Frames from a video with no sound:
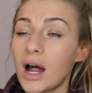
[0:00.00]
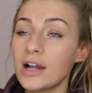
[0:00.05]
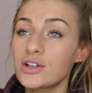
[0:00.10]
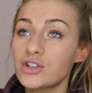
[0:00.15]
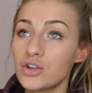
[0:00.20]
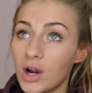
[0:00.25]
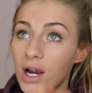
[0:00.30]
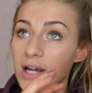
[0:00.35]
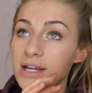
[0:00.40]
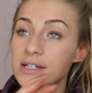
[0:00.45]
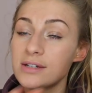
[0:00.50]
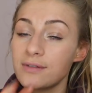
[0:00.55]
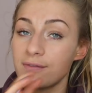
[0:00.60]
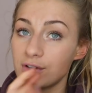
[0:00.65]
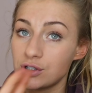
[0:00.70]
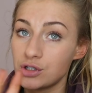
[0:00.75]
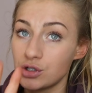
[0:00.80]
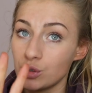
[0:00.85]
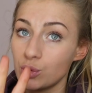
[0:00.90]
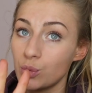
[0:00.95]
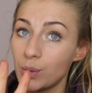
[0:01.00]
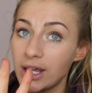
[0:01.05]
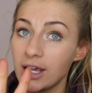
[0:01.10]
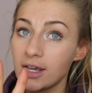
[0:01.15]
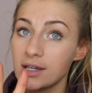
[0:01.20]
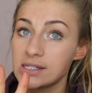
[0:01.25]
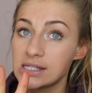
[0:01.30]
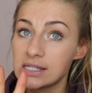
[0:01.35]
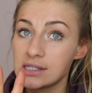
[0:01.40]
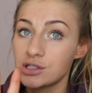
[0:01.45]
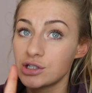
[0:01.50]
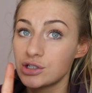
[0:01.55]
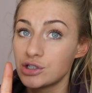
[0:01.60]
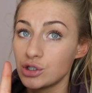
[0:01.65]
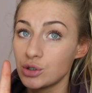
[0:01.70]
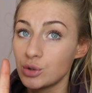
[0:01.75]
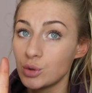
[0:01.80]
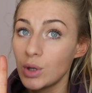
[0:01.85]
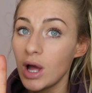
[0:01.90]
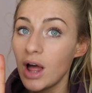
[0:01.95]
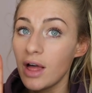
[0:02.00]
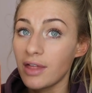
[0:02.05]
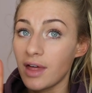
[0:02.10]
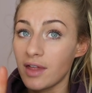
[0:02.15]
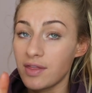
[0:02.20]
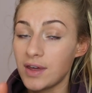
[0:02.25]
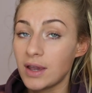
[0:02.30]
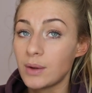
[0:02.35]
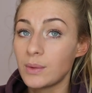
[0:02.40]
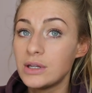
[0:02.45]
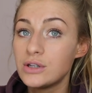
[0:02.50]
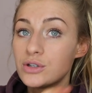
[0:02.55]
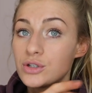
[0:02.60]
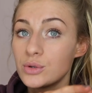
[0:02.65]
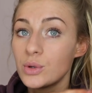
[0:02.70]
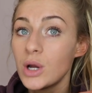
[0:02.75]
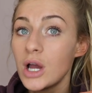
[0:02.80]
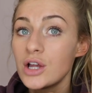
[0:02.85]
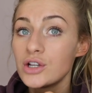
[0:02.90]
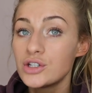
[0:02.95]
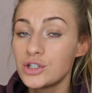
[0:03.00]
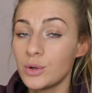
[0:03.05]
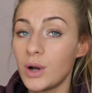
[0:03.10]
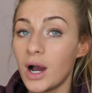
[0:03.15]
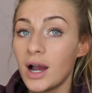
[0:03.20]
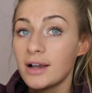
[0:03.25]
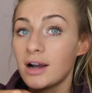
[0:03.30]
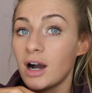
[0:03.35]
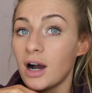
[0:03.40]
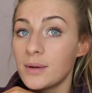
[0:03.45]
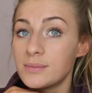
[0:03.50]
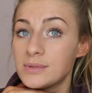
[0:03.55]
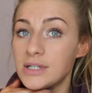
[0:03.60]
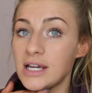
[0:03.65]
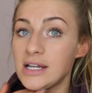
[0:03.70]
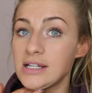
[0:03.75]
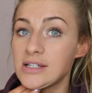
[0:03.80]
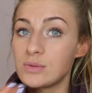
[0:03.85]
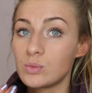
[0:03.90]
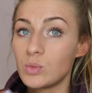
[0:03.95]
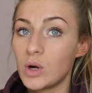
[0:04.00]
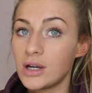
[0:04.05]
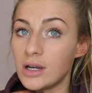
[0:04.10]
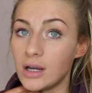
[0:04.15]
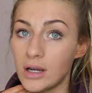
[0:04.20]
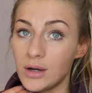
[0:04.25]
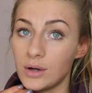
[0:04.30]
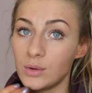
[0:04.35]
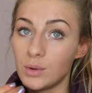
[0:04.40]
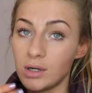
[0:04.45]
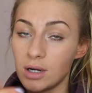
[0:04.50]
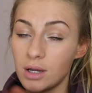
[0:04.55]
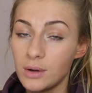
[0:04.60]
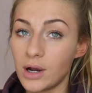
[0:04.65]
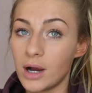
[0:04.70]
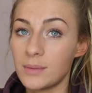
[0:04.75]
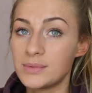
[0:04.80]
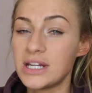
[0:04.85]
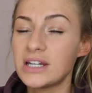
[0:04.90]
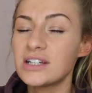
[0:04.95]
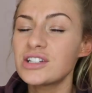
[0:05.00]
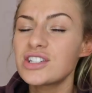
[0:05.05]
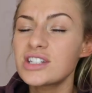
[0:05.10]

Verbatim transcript: I tried for two weeks to do that thing where you do two high carb days and one low, low carb day.